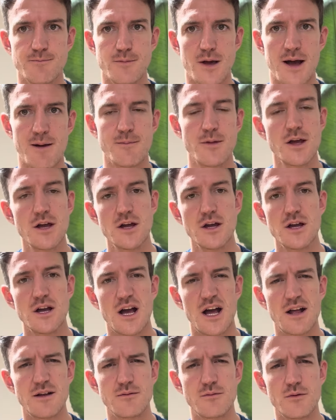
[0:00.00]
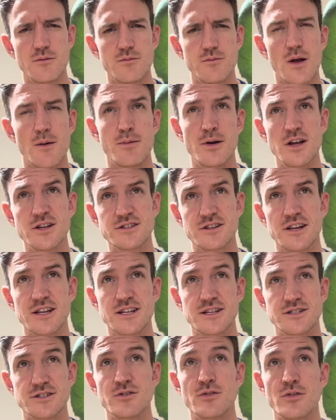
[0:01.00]
A personal
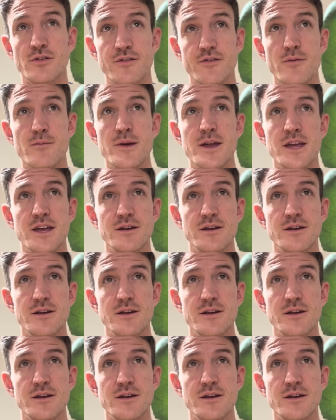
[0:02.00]
story for me,